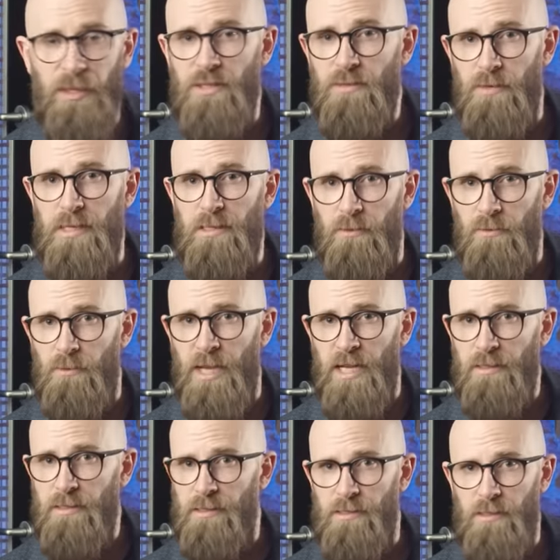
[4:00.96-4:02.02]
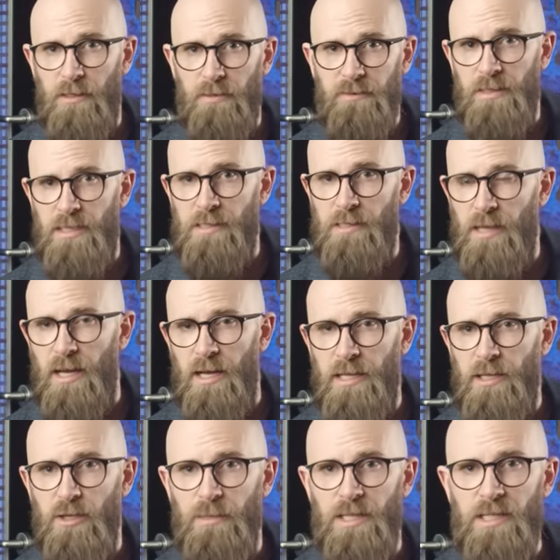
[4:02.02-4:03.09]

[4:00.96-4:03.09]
most recent remains of these early humans